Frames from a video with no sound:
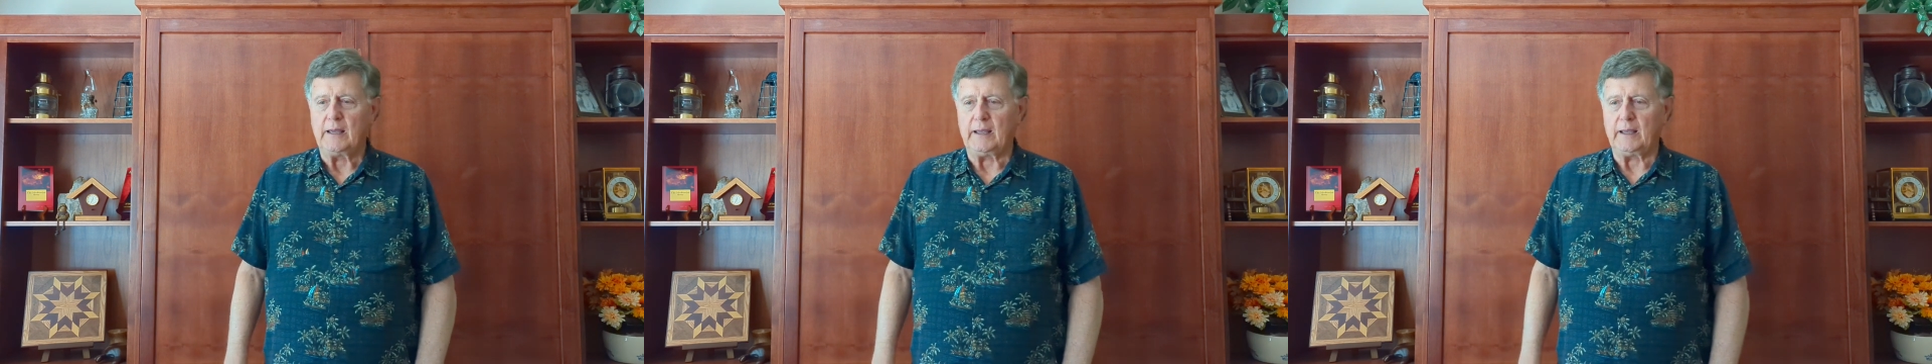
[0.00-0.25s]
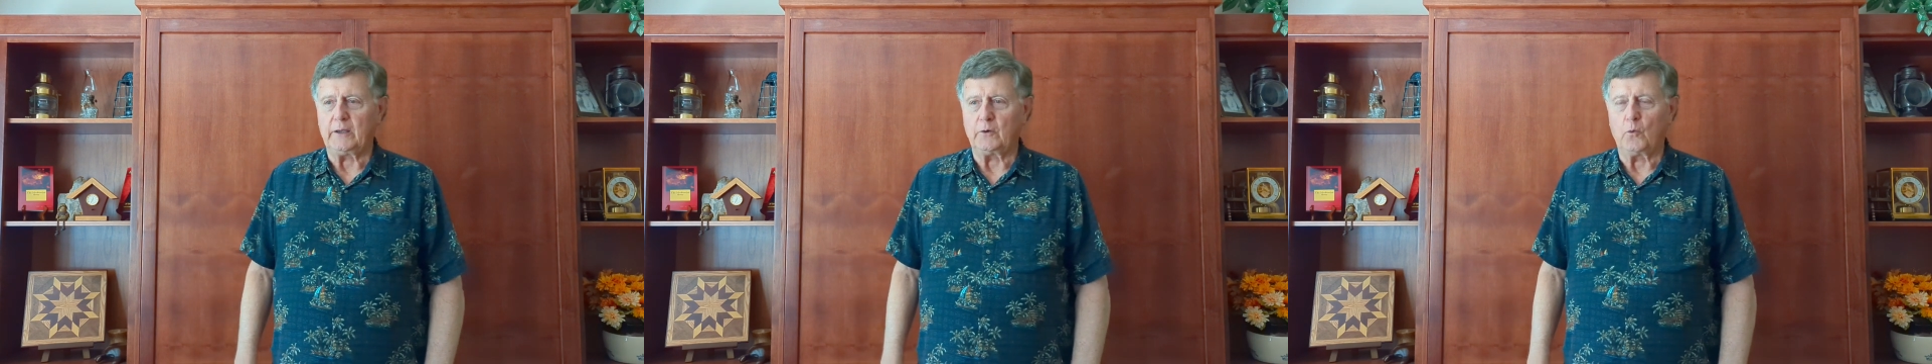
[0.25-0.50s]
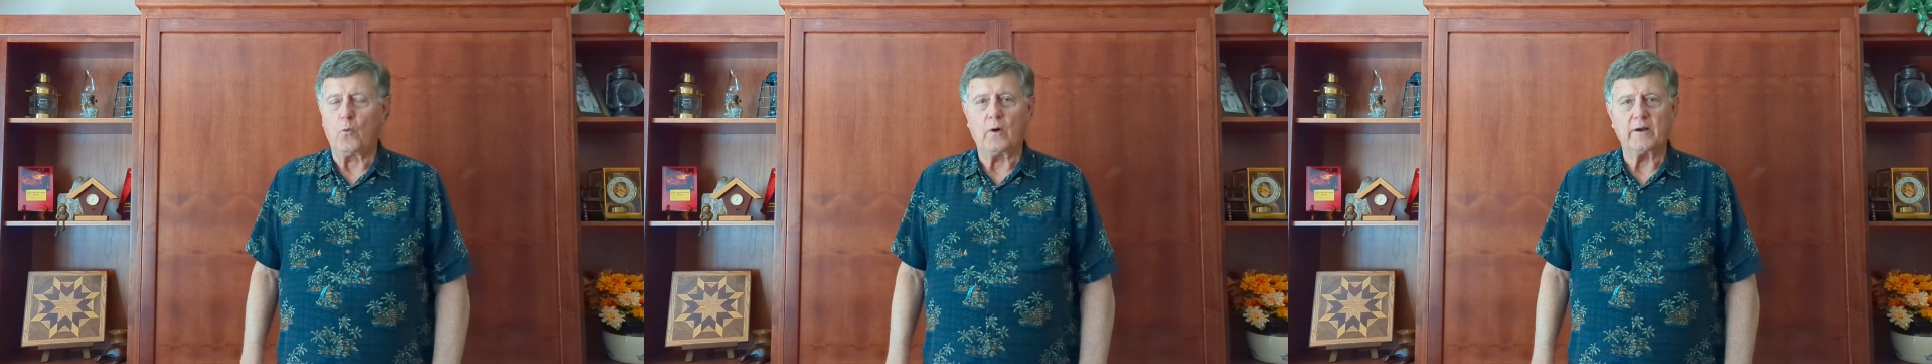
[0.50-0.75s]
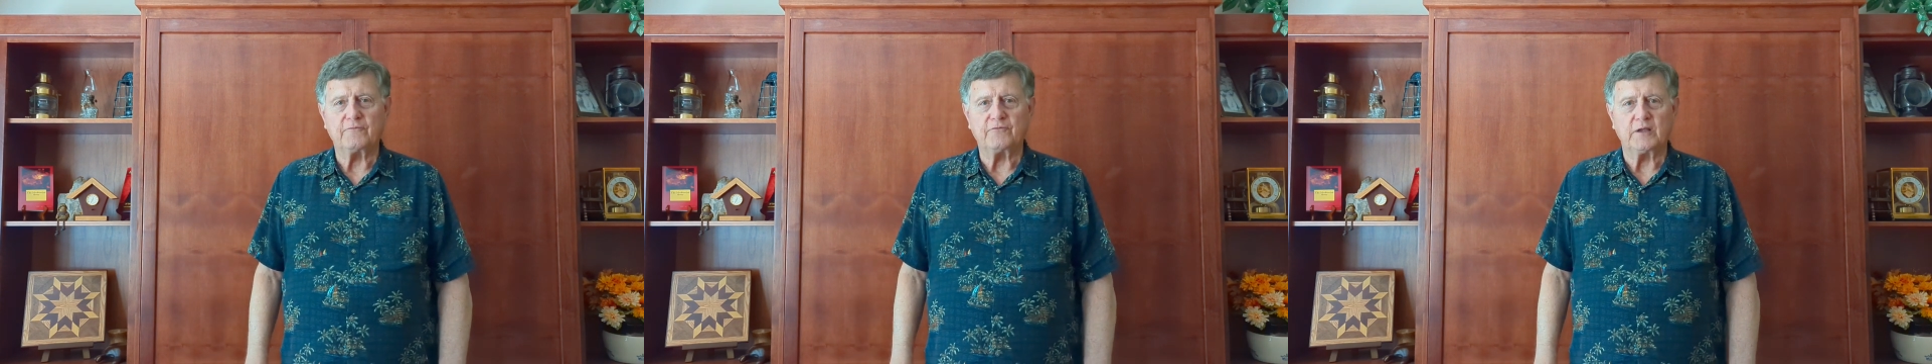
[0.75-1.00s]
And
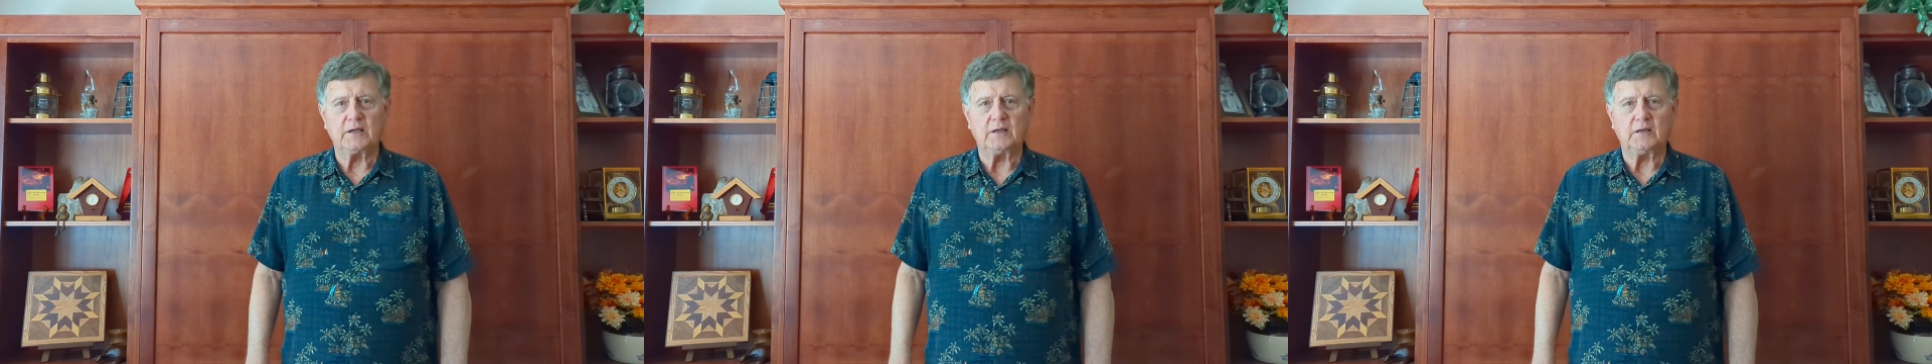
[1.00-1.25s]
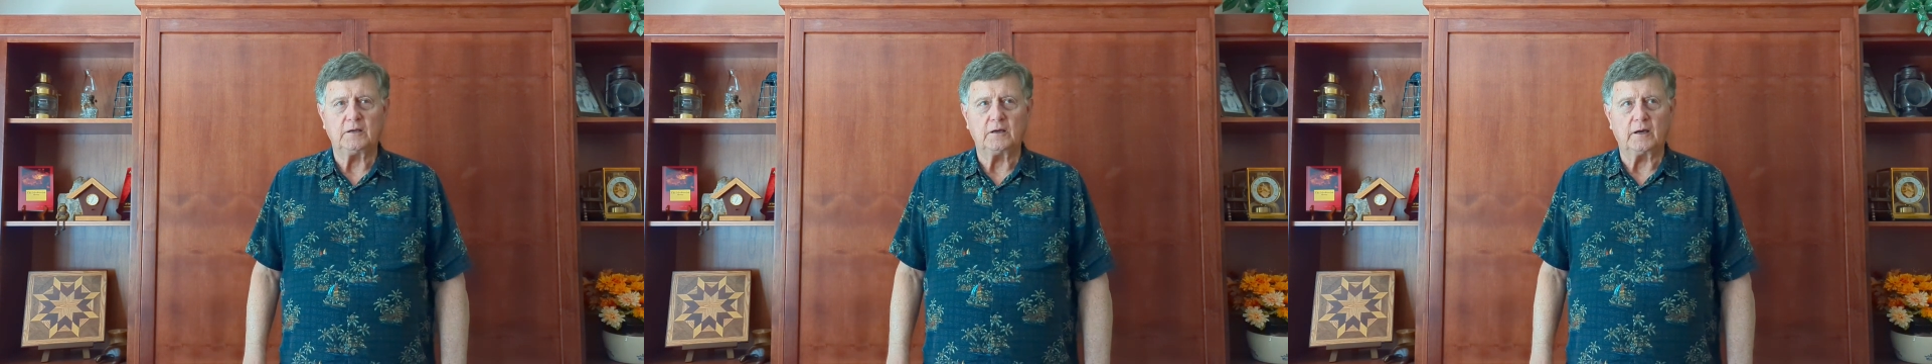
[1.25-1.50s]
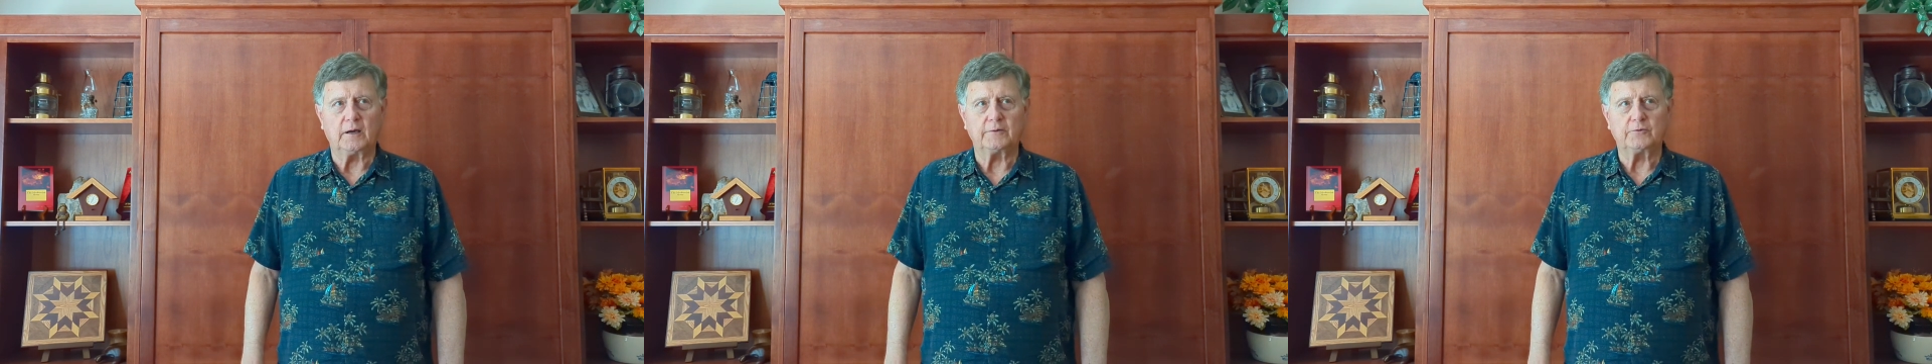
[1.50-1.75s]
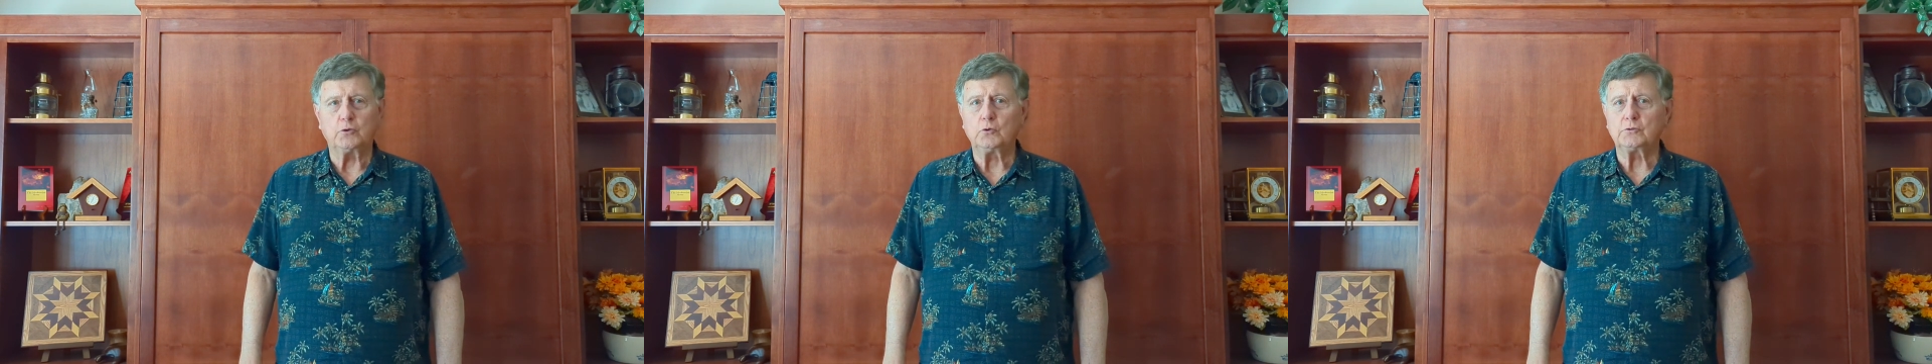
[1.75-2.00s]
one of the
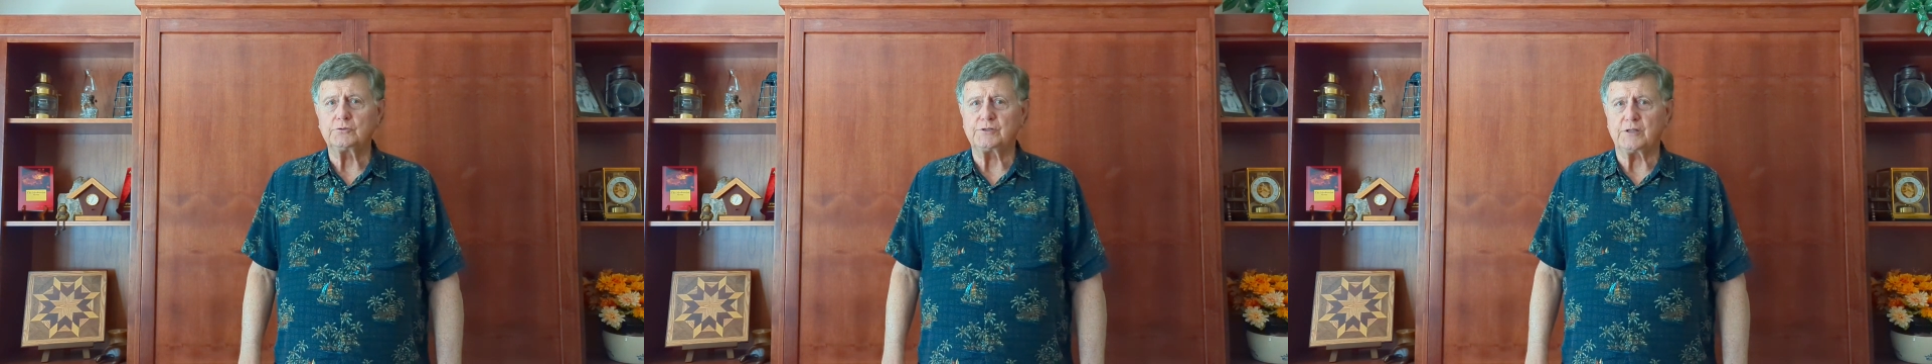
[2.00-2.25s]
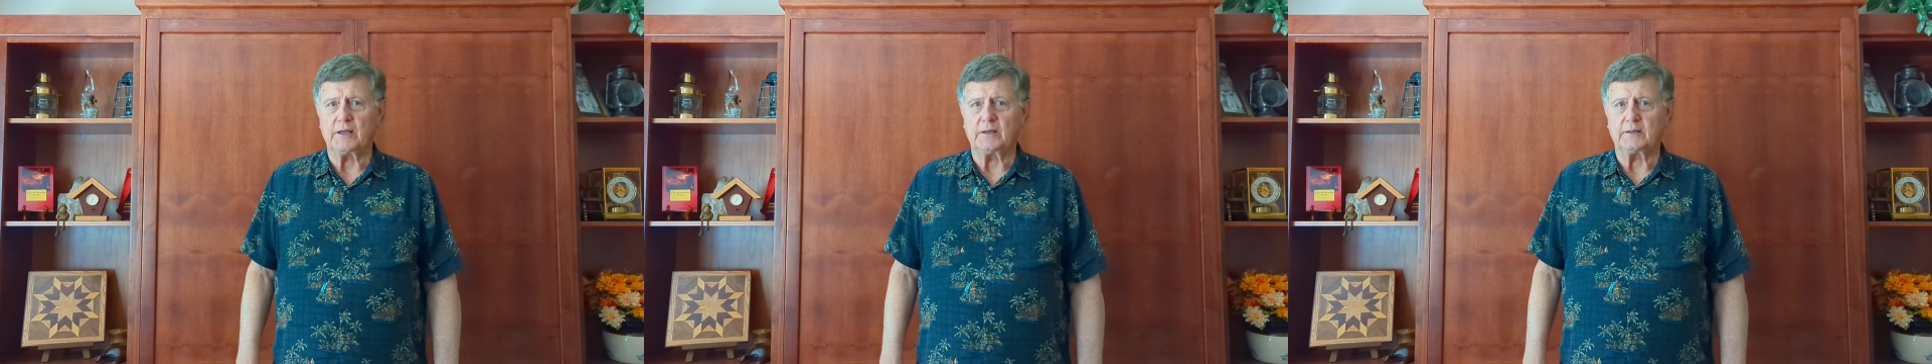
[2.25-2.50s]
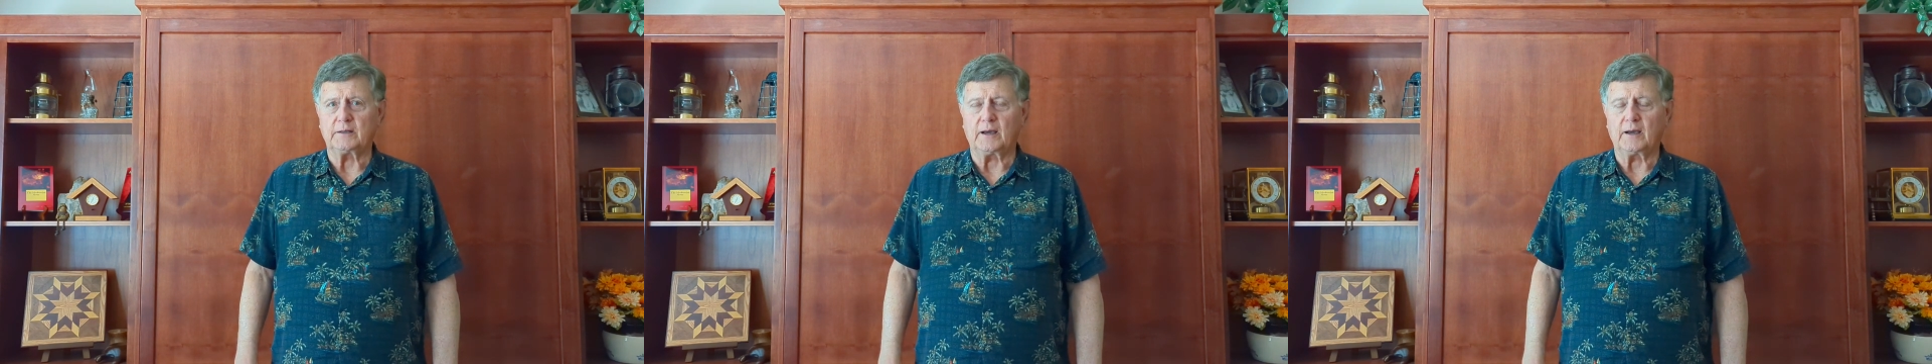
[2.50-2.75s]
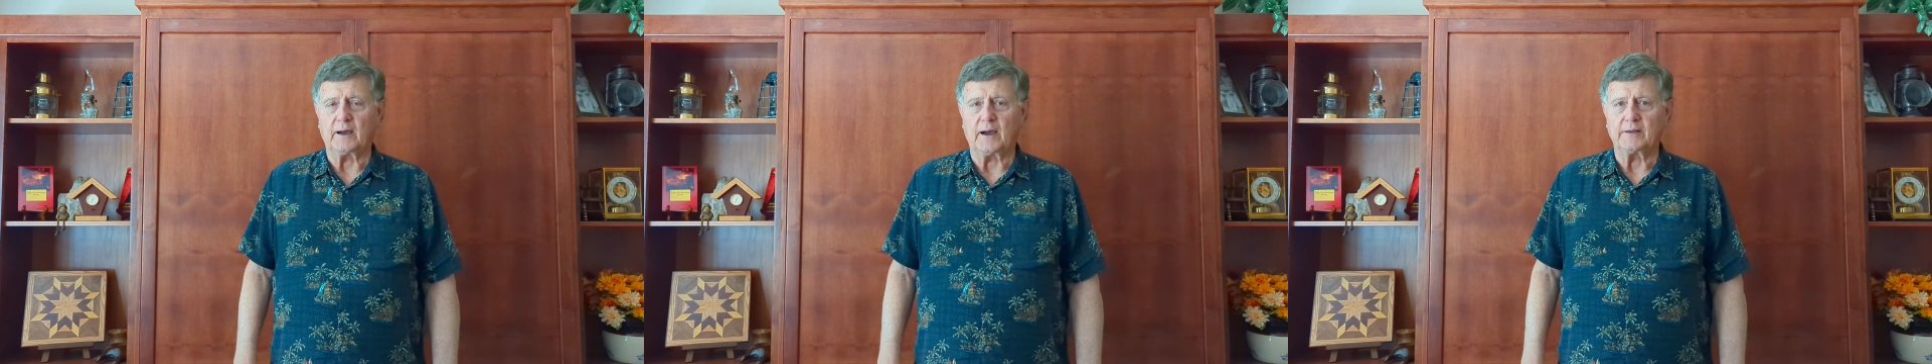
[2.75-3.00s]
tools that
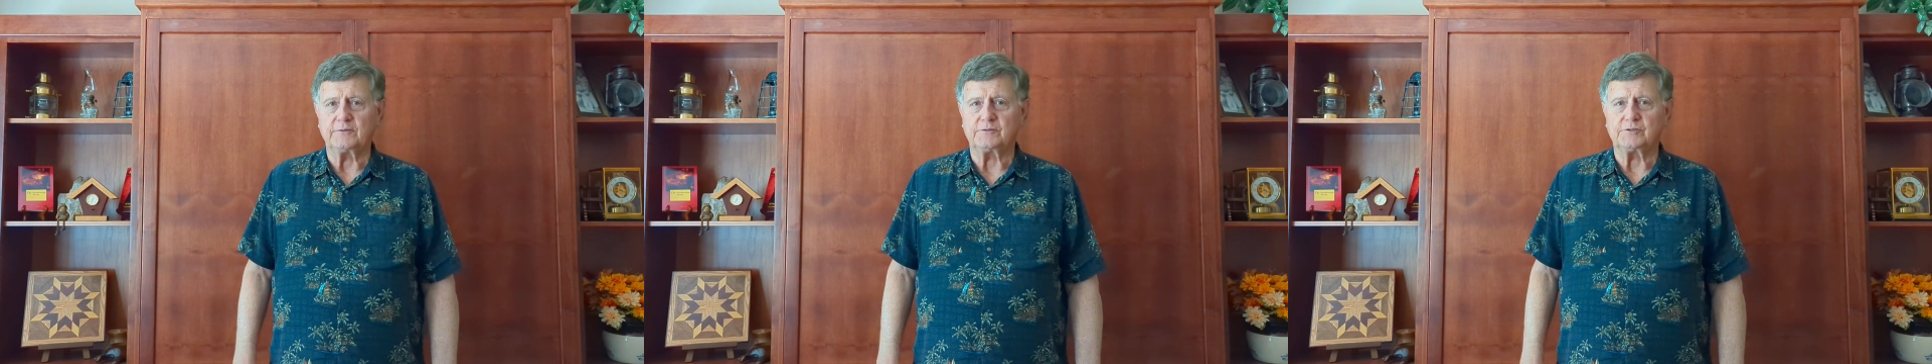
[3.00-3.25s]
I